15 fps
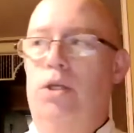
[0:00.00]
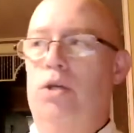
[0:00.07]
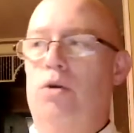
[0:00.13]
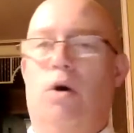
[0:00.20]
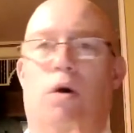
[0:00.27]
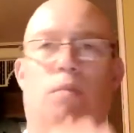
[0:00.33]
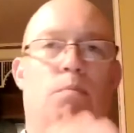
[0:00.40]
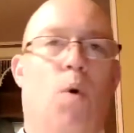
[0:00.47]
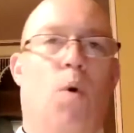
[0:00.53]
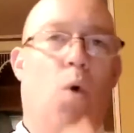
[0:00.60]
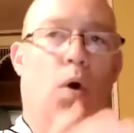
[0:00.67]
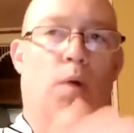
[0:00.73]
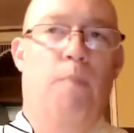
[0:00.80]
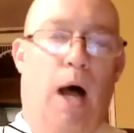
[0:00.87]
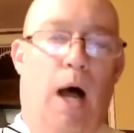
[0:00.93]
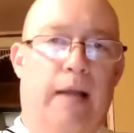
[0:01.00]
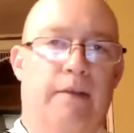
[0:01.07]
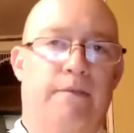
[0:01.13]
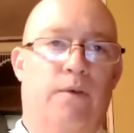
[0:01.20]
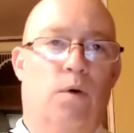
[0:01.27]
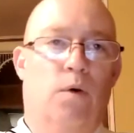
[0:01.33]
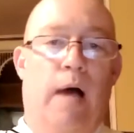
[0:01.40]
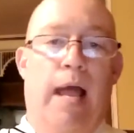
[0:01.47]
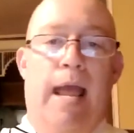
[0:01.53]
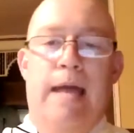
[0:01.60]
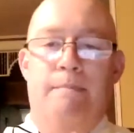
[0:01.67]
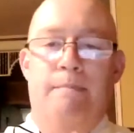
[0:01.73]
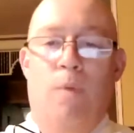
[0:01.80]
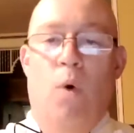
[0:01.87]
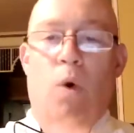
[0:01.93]
you are more mindful
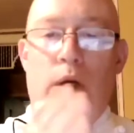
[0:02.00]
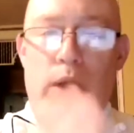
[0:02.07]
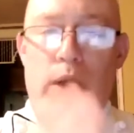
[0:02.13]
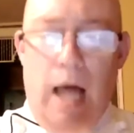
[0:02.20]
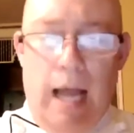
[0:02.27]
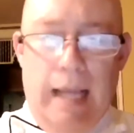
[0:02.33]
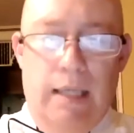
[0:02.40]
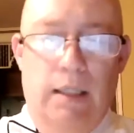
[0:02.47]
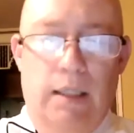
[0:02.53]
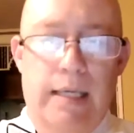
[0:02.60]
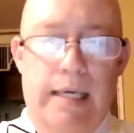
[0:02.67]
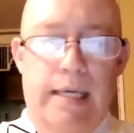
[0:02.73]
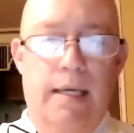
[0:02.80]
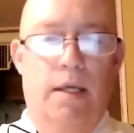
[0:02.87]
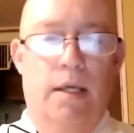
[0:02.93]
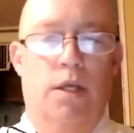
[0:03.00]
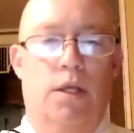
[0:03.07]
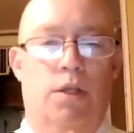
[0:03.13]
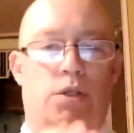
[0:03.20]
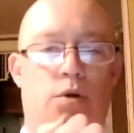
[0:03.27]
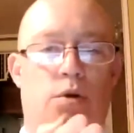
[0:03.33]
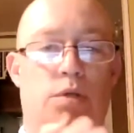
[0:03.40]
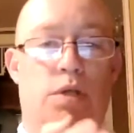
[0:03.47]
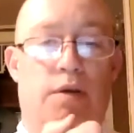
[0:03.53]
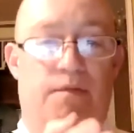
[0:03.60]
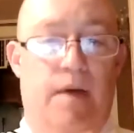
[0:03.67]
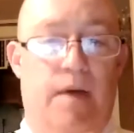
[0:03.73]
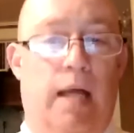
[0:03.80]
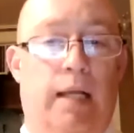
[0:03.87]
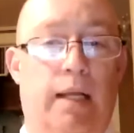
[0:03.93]
and more likely to
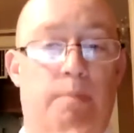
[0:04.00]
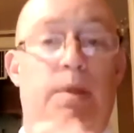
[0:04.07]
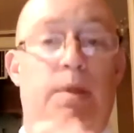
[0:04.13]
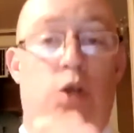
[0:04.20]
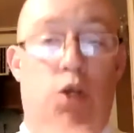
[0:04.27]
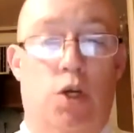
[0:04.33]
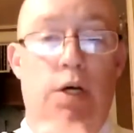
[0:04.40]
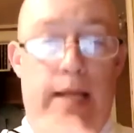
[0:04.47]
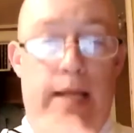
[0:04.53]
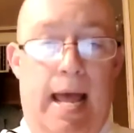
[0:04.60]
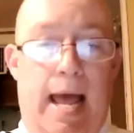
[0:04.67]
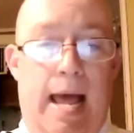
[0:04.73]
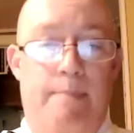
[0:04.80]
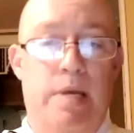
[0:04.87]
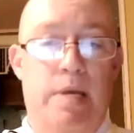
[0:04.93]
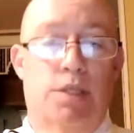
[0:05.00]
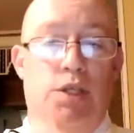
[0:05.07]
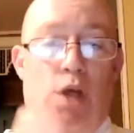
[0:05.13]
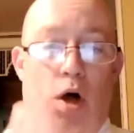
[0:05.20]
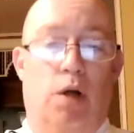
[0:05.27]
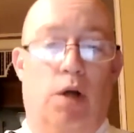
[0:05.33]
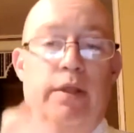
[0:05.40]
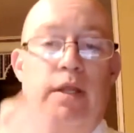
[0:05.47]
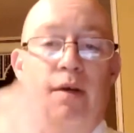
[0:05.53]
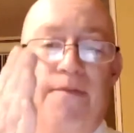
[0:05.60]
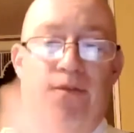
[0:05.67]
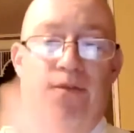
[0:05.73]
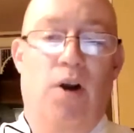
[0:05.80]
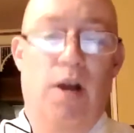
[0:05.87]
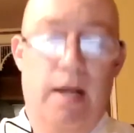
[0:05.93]
develop good habits on the
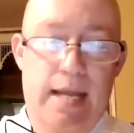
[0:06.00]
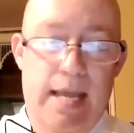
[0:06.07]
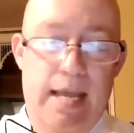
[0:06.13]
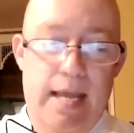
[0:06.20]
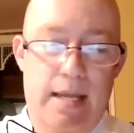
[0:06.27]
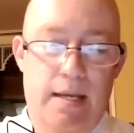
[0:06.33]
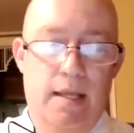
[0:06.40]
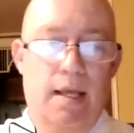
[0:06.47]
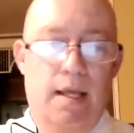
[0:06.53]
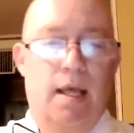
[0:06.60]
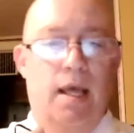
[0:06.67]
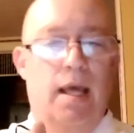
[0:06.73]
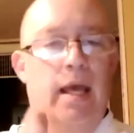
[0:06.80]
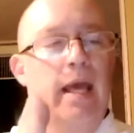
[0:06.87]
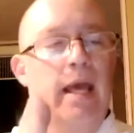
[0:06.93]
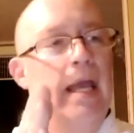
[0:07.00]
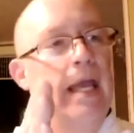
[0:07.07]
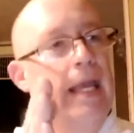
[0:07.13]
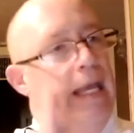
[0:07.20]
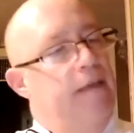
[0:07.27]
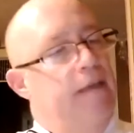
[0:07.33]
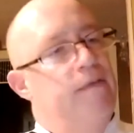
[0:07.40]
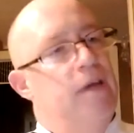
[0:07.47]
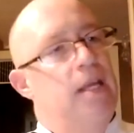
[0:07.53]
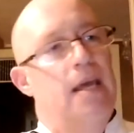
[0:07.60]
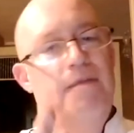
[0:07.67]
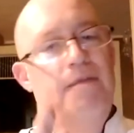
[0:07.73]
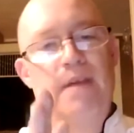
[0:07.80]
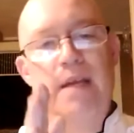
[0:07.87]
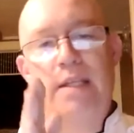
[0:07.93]
front end, even
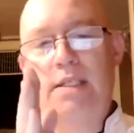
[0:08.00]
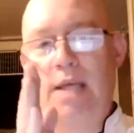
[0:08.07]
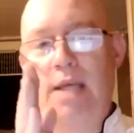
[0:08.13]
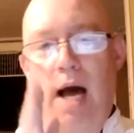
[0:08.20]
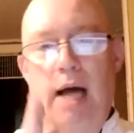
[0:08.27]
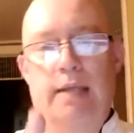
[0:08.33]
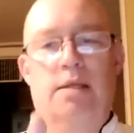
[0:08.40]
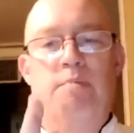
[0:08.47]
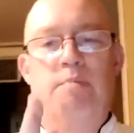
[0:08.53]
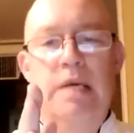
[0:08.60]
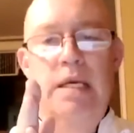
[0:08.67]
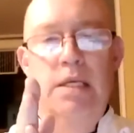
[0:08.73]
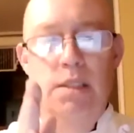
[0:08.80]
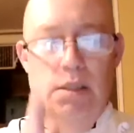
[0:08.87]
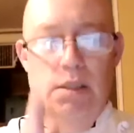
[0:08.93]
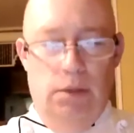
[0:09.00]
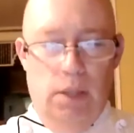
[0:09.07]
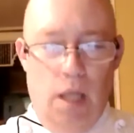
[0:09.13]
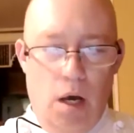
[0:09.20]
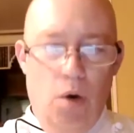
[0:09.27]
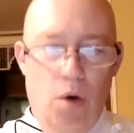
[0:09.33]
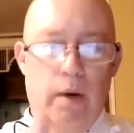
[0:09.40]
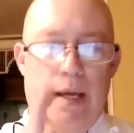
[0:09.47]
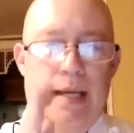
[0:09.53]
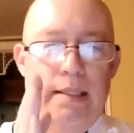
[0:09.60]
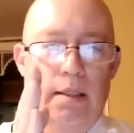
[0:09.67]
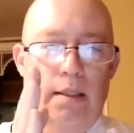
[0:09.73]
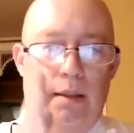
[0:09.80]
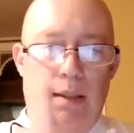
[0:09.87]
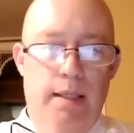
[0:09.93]
if it's got to be slow
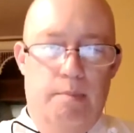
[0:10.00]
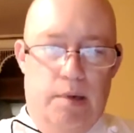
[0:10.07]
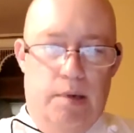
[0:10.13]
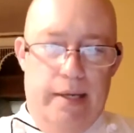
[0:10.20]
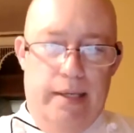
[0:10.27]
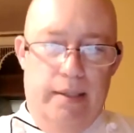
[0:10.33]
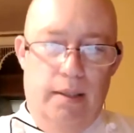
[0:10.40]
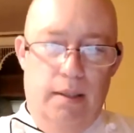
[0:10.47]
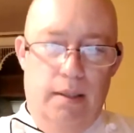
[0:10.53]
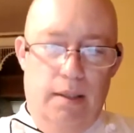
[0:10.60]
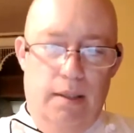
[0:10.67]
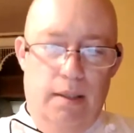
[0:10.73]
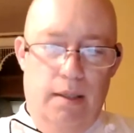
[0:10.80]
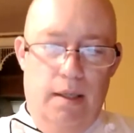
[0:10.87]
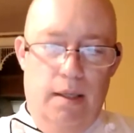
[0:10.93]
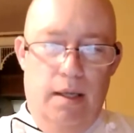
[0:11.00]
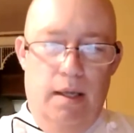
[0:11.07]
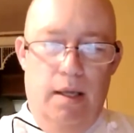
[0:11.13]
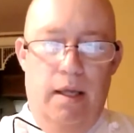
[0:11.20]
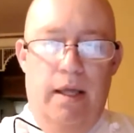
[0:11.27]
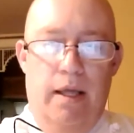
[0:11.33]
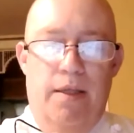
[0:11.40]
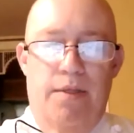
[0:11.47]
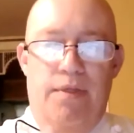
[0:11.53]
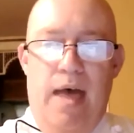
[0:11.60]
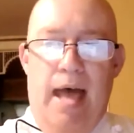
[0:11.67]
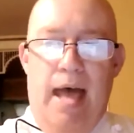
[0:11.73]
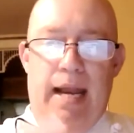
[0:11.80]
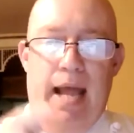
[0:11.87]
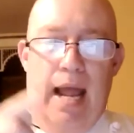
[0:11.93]
and deliberate,
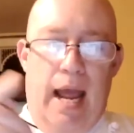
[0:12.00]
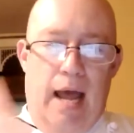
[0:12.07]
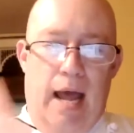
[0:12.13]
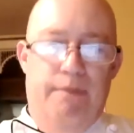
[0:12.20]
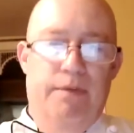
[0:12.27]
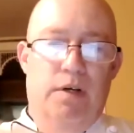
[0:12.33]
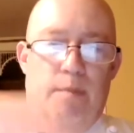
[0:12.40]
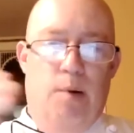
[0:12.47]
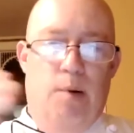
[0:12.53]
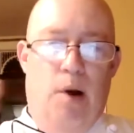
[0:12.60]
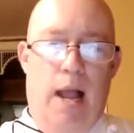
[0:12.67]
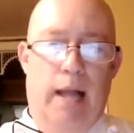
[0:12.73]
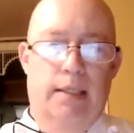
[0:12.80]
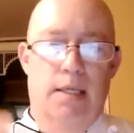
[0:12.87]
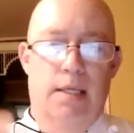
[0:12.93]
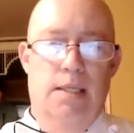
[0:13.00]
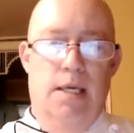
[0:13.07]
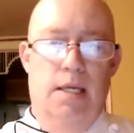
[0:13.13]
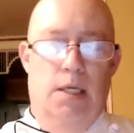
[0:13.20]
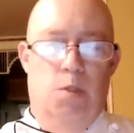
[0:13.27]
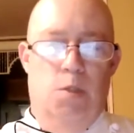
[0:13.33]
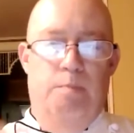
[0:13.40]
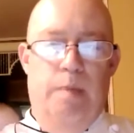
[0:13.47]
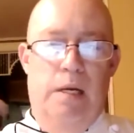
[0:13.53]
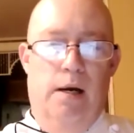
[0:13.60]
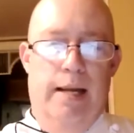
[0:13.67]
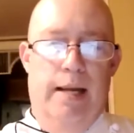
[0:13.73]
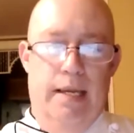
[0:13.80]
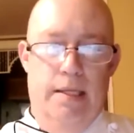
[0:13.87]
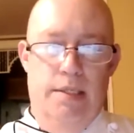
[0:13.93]
that after practice and
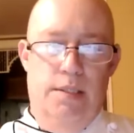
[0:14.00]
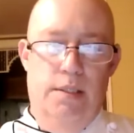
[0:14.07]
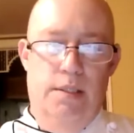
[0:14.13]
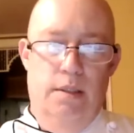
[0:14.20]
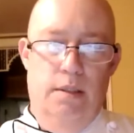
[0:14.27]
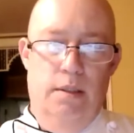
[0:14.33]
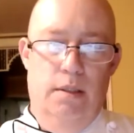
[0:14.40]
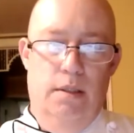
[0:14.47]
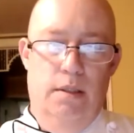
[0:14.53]
experience,